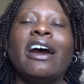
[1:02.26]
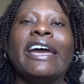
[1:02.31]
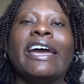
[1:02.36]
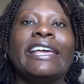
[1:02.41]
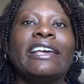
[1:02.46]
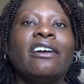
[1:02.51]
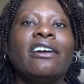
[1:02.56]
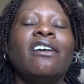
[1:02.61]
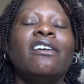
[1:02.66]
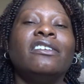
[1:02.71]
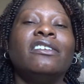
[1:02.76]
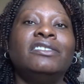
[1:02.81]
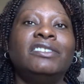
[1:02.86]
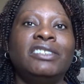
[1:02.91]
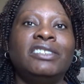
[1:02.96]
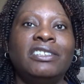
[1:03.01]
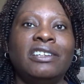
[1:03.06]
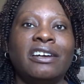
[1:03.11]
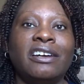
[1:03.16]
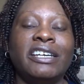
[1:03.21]
I can't
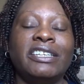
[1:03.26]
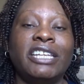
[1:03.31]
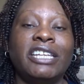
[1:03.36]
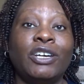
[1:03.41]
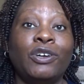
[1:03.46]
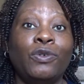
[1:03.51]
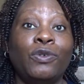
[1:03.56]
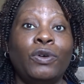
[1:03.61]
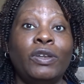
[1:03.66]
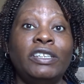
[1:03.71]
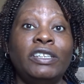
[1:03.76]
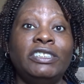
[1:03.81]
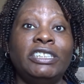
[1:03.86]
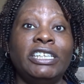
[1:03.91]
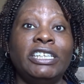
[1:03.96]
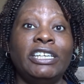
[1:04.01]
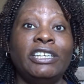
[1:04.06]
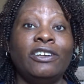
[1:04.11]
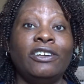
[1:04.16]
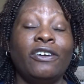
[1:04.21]
deny the
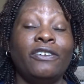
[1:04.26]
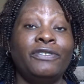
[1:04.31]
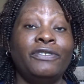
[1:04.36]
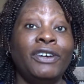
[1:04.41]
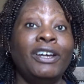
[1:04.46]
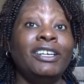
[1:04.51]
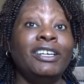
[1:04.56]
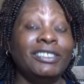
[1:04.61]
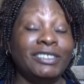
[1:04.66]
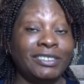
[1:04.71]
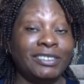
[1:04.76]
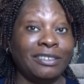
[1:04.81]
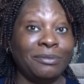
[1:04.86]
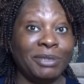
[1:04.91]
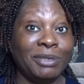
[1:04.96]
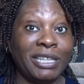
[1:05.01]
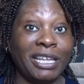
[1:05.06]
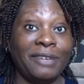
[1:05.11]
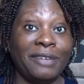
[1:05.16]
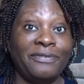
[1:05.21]
quality of
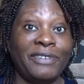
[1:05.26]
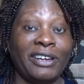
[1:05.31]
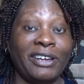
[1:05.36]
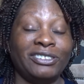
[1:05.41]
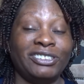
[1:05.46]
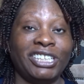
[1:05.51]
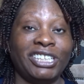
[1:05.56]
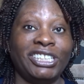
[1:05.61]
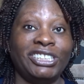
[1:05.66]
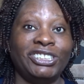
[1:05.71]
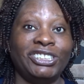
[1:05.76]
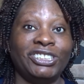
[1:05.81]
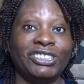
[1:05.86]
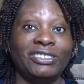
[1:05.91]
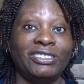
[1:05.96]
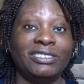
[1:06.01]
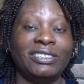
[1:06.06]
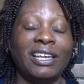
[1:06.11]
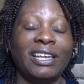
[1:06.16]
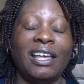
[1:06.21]
some of their
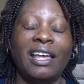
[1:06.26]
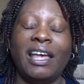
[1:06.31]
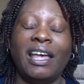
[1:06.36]
foundations